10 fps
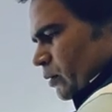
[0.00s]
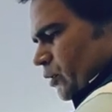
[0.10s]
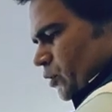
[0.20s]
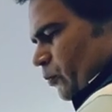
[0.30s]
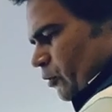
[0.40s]

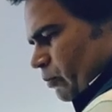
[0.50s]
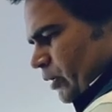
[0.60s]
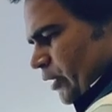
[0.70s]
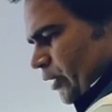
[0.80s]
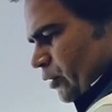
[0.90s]
So
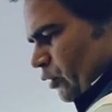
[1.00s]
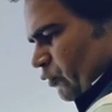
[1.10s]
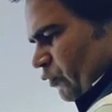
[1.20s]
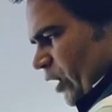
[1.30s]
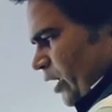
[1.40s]
probability
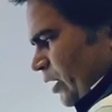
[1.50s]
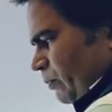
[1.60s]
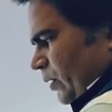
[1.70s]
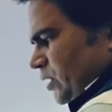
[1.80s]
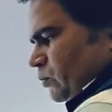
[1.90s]
of A
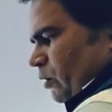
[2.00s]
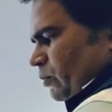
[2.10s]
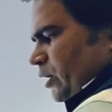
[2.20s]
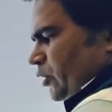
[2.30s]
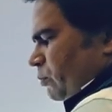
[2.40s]
plus
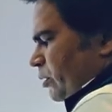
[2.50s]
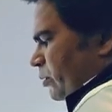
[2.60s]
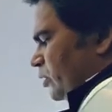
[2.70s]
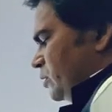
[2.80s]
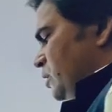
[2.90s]
probability of B,
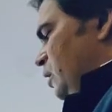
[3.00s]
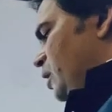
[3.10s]
because